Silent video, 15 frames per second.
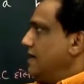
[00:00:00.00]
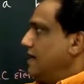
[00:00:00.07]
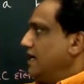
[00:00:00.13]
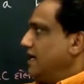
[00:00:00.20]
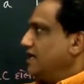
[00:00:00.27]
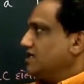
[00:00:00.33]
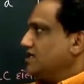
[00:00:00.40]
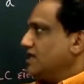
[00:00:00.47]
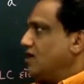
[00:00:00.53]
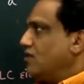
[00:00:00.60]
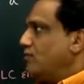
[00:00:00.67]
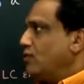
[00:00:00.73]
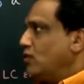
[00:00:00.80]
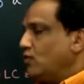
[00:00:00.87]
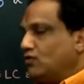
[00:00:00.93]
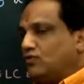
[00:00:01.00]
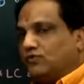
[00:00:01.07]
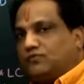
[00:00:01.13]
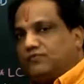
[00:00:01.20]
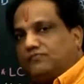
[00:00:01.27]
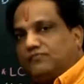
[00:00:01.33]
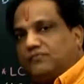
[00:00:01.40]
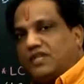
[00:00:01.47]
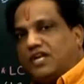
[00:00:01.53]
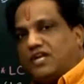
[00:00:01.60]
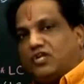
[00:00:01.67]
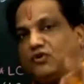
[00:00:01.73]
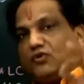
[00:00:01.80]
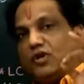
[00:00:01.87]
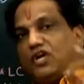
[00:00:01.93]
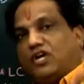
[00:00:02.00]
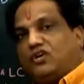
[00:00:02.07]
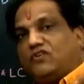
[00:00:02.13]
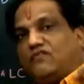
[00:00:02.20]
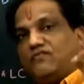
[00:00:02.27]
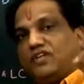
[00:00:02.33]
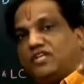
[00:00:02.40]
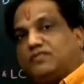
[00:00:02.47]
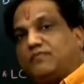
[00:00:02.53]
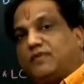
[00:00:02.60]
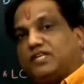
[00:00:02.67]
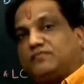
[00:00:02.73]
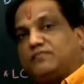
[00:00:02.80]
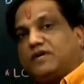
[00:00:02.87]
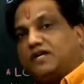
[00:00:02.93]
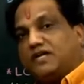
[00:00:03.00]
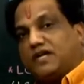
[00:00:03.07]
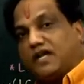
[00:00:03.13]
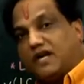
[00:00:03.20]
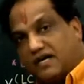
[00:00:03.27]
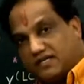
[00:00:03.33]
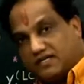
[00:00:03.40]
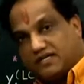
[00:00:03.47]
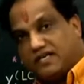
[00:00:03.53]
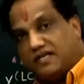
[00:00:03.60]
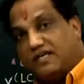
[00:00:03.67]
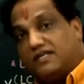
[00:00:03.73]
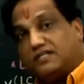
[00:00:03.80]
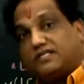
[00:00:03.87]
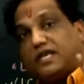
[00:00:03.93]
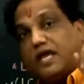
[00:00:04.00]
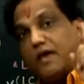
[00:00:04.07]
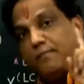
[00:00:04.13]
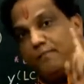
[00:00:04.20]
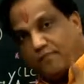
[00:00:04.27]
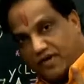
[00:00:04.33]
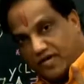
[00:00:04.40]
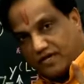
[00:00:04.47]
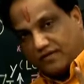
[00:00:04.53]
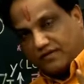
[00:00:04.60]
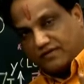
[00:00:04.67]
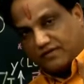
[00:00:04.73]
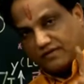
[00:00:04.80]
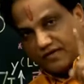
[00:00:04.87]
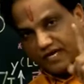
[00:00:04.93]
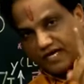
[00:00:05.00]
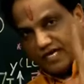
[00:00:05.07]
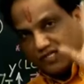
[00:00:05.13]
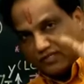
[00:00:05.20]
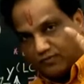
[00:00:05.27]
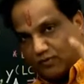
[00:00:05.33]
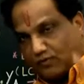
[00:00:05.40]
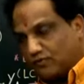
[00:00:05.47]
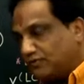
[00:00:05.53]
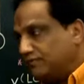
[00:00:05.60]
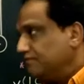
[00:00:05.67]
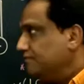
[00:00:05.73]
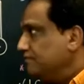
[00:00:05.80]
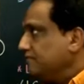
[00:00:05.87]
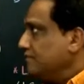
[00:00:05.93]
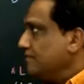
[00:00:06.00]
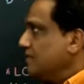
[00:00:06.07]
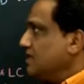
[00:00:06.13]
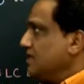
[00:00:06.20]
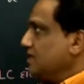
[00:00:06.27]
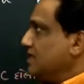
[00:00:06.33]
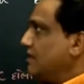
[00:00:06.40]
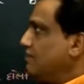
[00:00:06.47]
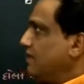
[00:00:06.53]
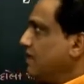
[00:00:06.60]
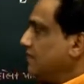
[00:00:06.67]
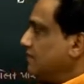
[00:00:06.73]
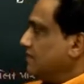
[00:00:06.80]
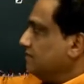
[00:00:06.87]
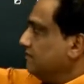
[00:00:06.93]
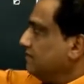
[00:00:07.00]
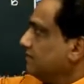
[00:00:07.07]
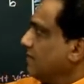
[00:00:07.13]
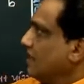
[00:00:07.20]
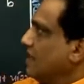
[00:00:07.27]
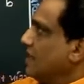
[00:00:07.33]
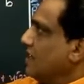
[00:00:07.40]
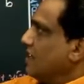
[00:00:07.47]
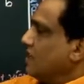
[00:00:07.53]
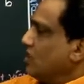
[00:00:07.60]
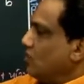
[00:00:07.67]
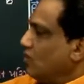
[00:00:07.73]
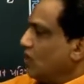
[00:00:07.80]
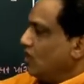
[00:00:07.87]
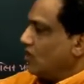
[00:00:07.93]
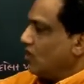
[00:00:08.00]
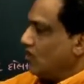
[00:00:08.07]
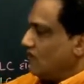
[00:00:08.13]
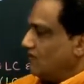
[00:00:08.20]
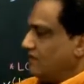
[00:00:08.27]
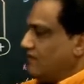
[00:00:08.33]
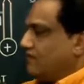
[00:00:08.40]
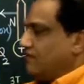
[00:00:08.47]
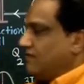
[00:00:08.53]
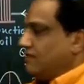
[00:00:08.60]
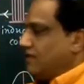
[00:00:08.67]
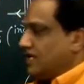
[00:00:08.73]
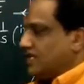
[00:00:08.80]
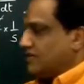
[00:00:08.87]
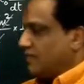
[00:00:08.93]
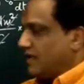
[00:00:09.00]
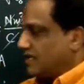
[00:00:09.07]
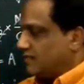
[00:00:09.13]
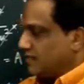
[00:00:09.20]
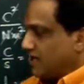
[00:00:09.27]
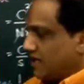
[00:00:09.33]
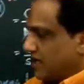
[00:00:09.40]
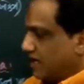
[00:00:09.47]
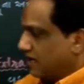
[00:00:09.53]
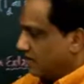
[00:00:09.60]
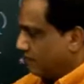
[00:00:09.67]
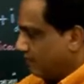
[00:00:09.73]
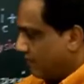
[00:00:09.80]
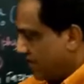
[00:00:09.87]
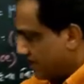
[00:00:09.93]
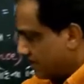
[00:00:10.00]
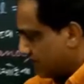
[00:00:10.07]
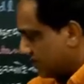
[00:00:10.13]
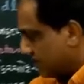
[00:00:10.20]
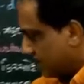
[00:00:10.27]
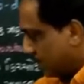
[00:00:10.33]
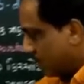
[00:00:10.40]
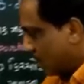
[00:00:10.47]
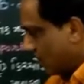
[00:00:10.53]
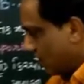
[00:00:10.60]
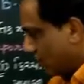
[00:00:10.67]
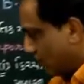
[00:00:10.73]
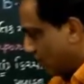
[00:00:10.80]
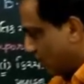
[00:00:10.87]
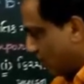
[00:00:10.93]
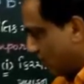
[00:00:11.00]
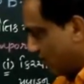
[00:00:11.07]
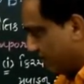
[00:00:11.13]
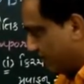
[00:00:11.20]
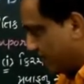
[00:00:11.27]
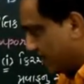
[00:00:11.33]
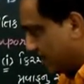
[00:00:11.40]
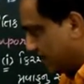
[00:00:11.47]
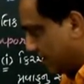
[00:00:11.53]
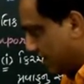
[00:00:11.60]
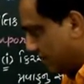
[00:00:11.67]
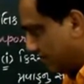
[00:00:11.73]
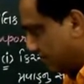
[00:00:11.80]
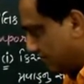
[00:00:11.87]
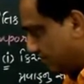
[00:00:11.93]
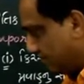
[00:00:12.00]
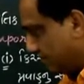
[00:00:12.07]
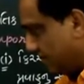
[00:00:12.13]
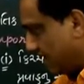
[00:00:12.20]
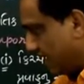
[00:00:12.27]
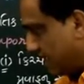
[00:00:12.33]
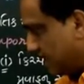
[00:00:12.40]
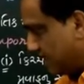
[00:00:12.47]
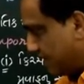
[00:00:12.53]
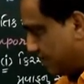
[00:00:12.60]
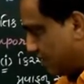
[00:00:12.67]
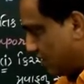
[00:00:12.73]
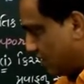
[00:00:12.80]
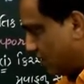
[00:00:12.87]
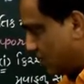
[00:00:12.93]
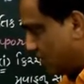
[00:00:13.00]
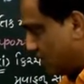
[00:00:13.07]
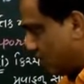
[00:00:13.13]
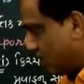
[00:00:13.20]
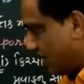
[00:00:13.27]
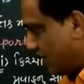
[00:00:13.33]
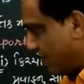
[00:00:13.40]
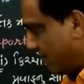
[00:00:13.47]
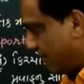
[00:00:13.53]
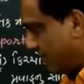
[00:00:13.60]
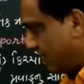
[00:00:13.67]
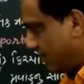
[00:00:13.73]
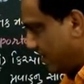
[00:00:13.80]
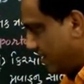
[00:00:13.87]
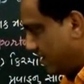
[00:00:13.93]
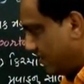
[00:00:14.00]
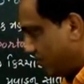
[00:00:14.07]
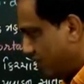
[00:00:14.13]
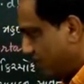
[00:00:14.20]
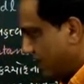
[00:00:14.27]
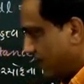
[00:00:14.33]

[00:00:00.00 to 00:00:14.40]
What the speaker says: Let us now prove that unit of displacement current is ampere. Let us prove. Simple. Unit of displacement current means unit of this term, that is epsilon 0 d phi E upon